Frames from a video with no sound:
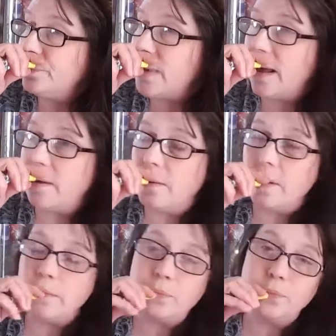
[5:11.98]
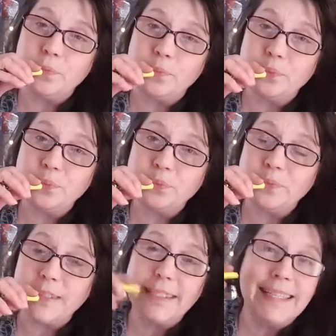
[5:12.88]
I don't
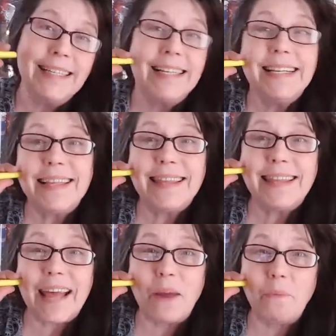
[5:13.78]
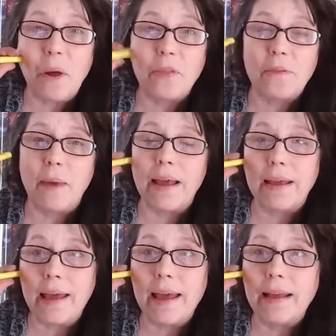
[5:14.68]
know. Then both of my
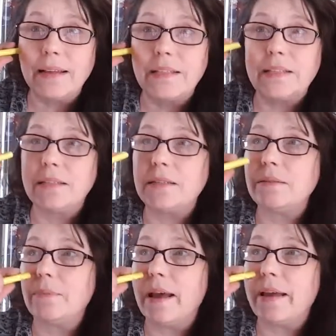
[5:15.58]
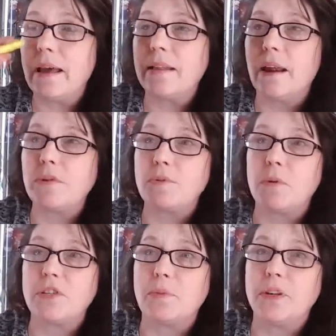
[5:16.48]
gigs, my gig that I was
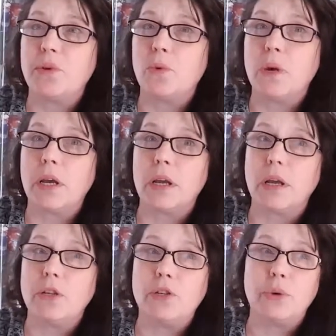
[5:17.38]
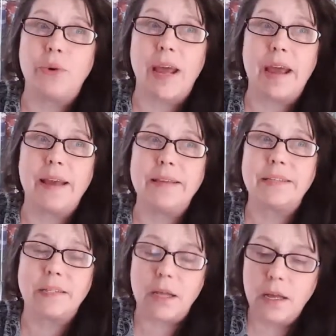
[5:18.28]
supposed to be doing in 2
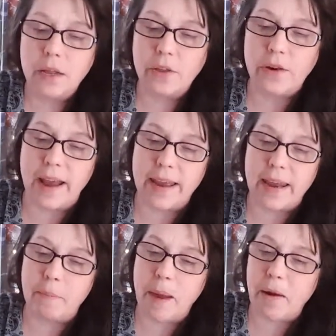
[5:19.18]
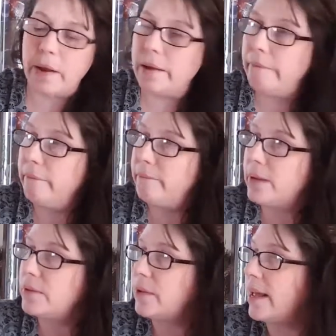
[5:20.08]
days, they're not getting married,
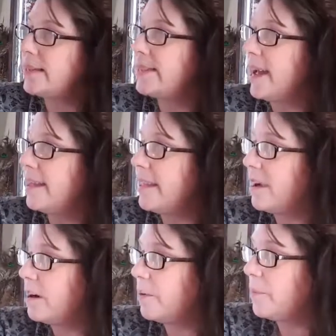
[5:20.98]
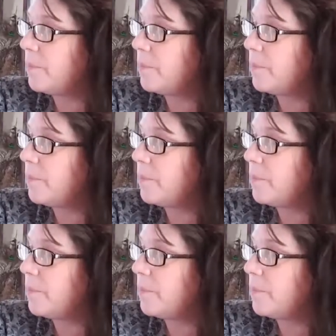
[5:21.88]
so that's not there.